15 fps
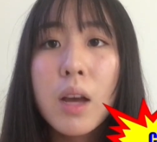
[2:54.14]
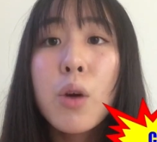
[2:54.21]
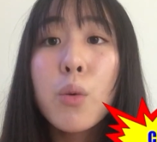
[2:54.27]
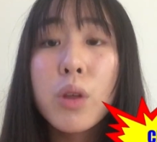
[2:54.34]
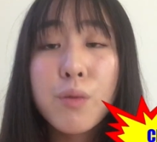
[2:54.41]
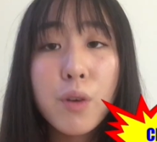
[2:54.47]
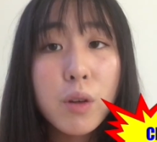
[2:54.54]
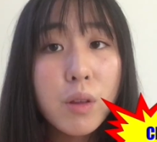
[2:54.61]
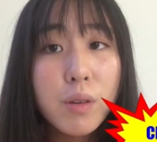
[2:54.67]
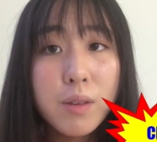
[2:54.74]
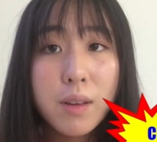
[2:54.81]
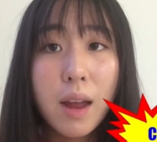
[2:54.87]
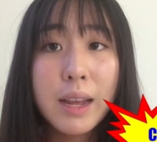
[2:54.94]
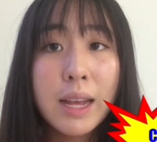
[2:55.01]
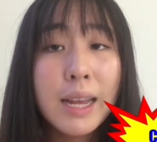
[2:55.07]
With further
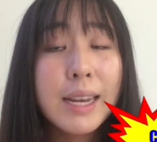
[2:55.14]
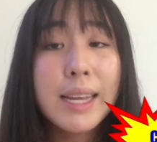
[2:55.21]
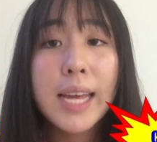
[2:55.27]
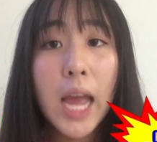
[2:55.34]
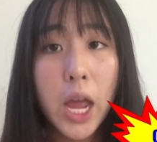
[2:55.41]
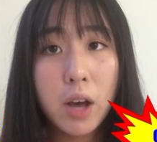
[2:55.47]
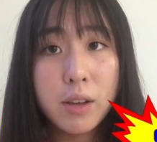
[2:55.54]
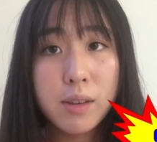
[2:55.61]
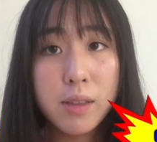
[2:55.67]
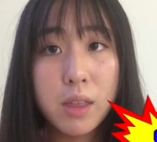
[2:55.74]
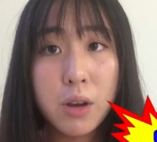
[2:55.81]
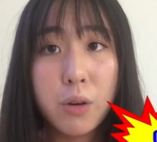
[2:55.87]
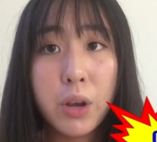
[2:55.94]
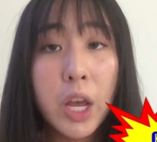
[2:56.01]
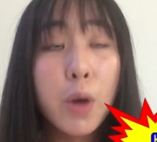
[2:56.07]
study into chaos
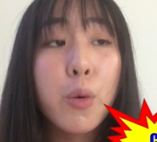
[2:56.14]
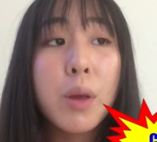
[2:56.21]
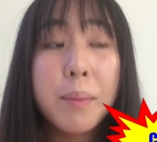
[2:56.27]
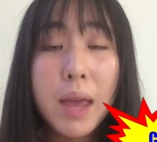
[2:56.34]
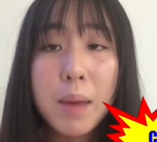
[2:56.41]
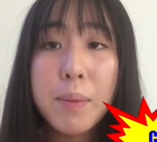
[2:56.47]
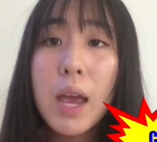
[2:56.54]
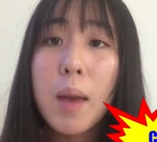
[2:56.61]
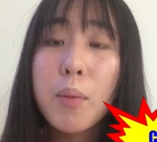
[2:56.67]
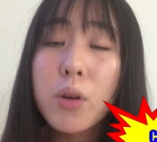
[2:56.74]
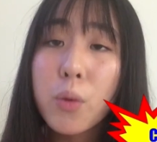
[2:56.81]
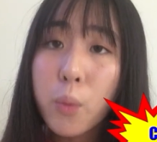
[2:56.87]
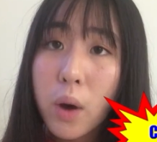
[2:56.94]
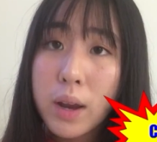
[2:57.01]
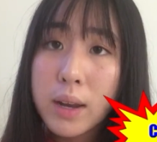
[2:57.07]
theory, we may be able to
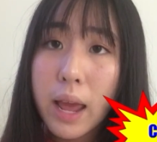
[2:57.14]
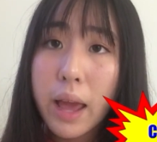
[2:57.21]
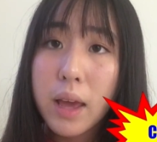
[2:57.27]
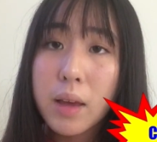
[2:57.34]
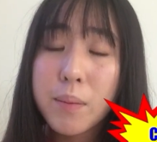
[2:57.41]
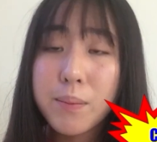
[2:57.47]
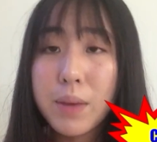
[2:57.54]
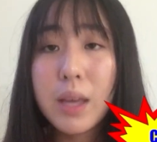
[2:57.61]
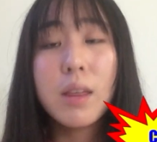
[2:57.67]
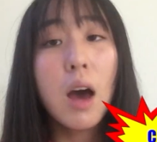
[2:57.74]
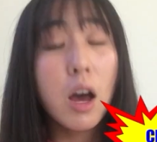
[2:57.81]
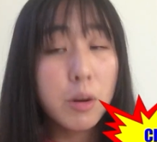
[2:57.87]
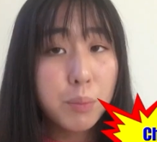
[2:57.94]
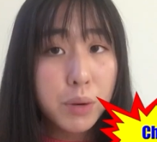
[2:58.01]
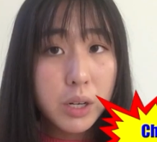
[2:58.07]
one day make the
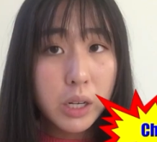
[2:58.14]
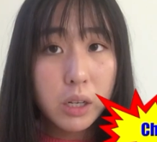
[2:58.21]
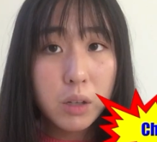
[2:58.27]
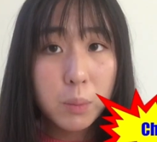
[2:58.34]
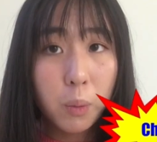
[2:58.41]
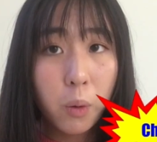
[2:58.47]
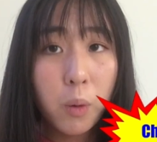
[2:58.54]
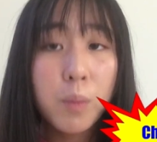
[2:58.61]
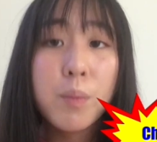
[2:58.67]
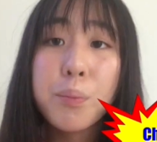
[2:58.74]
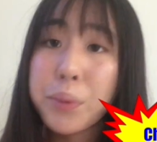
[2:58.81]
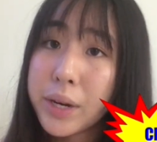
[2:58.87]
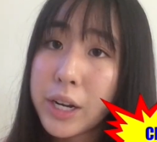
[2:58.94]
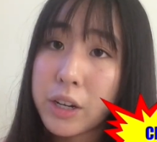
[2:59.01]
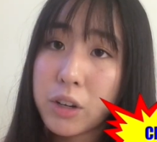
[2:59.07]
unpredictable
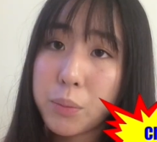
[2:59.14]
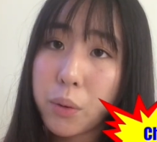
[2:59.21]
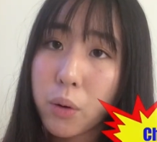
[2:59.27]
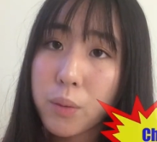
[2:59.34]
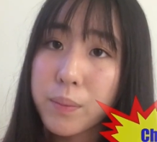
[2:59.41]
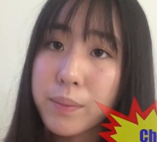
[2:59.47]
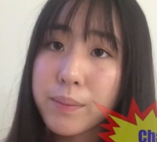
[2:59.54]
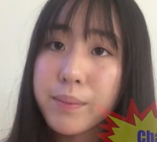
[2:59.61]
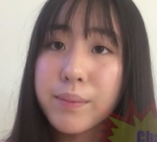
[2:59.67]
predictable.